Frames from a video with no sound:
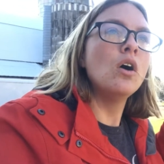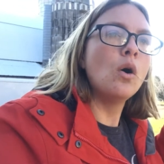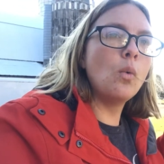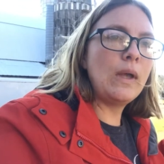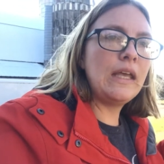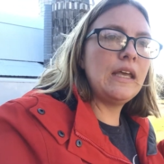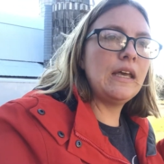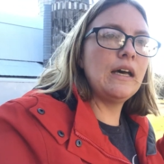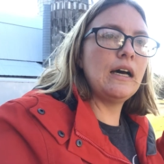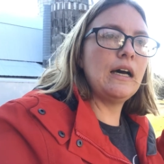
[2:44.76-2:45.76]
We
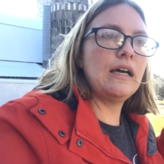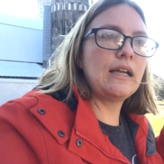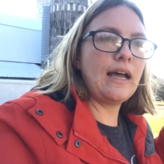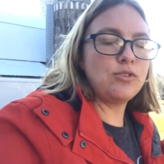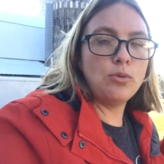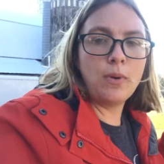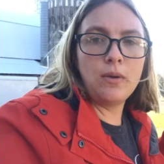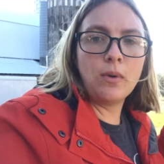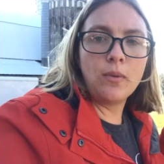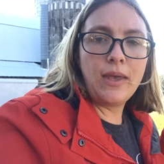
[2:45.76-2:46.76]
got to a point
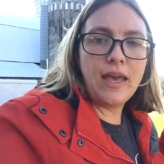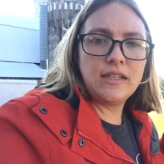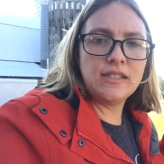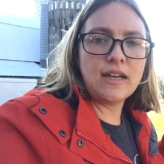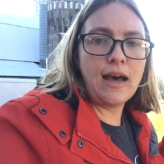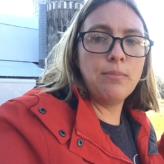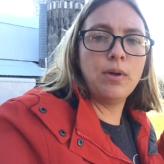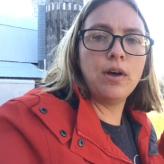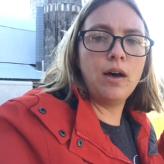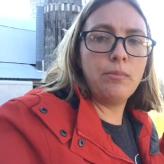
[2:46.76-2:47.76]
where we had to stop.
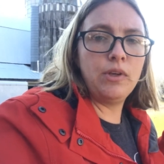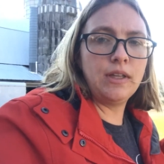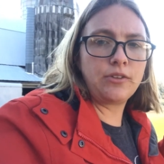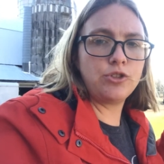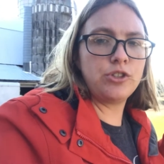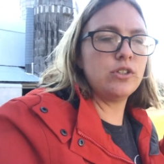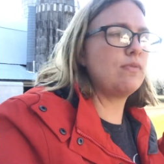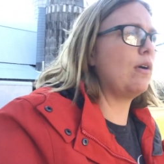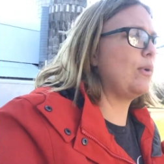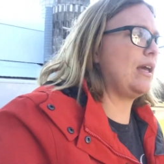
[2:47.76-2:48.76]
Um, the electricians
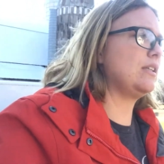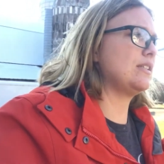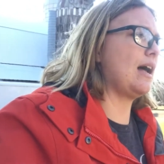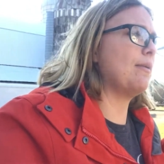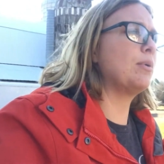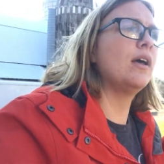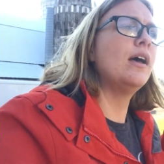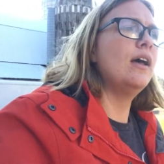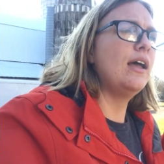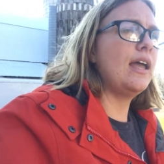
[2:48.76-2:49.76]
felt we had to stop
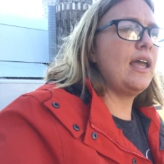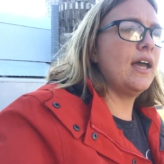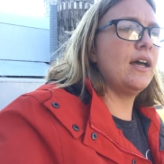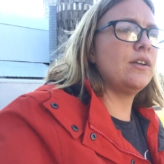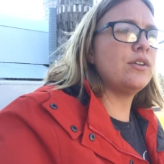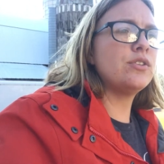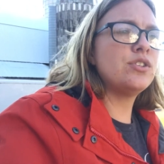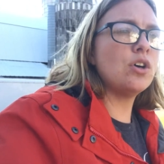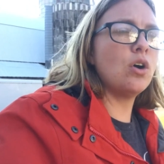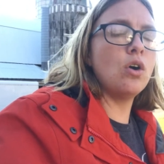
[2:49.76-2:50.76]
and
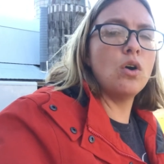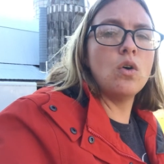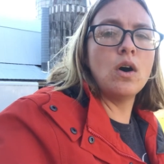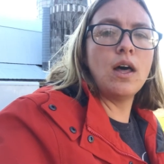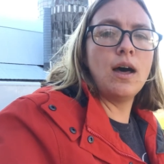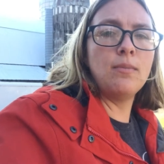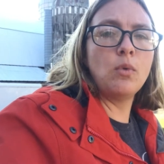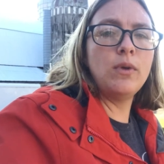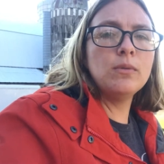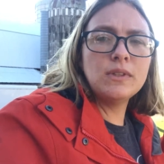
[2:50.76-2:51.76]
so um,
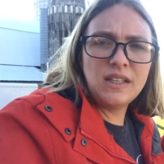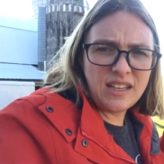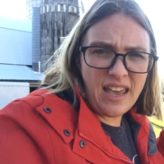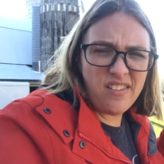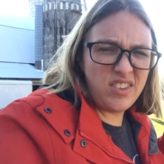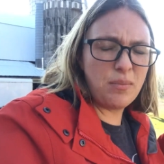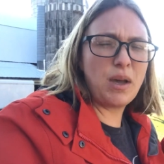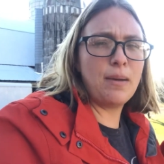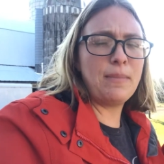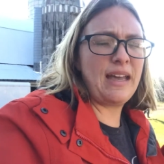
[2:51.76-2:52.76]
we will need to have them
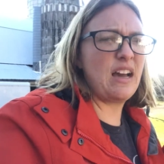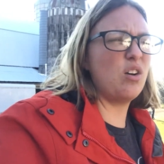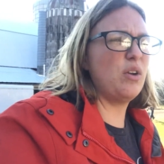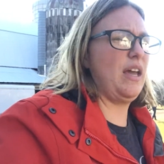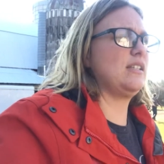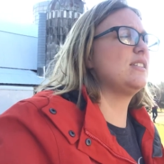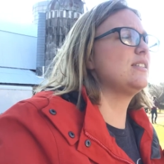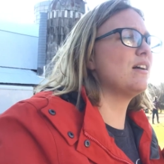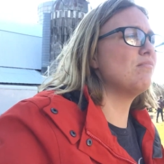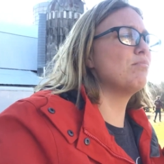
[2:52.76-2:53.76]
come back out at
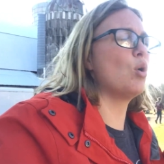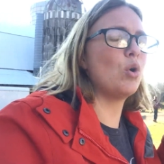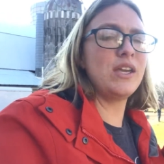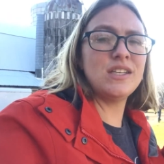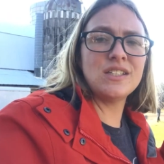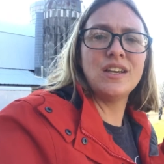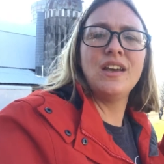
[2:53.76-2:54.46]
some point